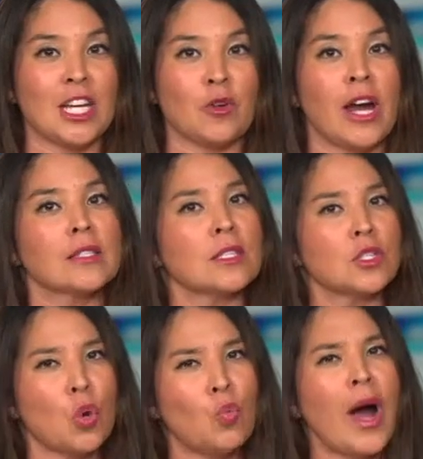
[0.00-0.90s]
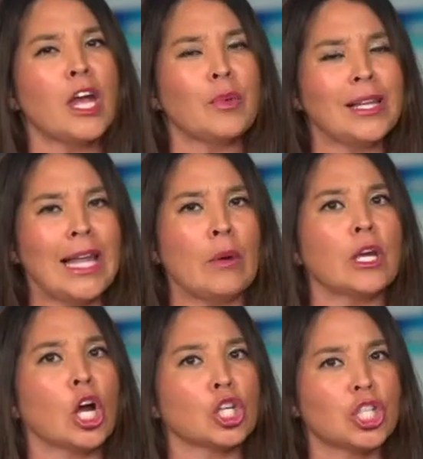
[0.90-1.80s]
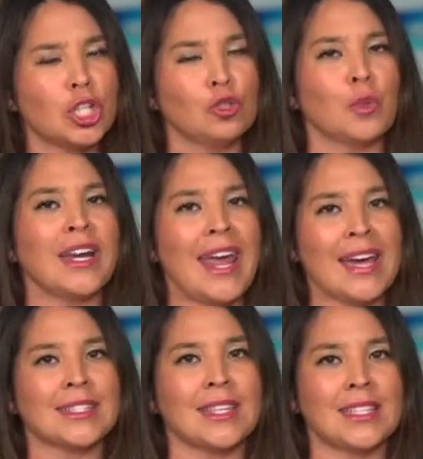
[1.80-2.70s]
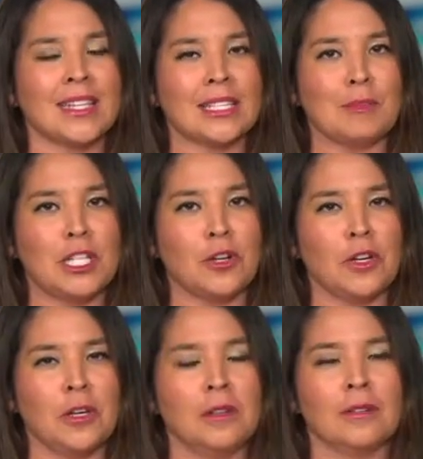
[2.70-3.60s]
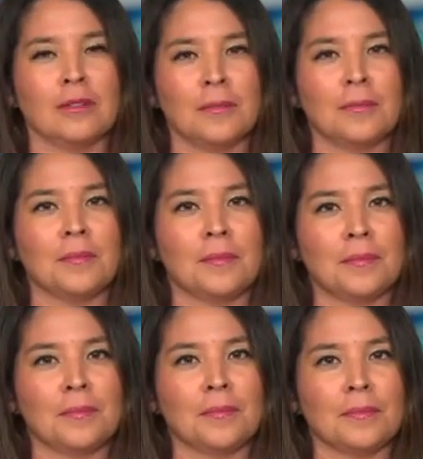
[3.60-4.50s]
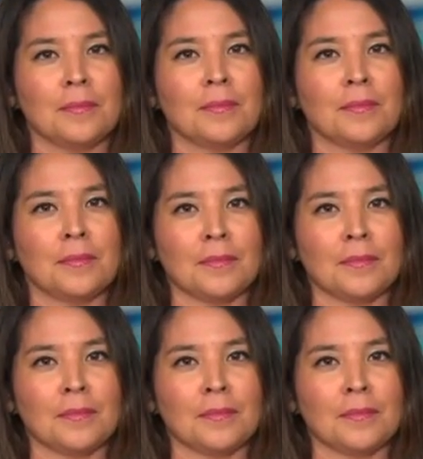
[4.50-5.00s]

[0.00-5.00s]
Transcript: grounds. And so why are we allowing our children access to this material? That's right. So you're saying this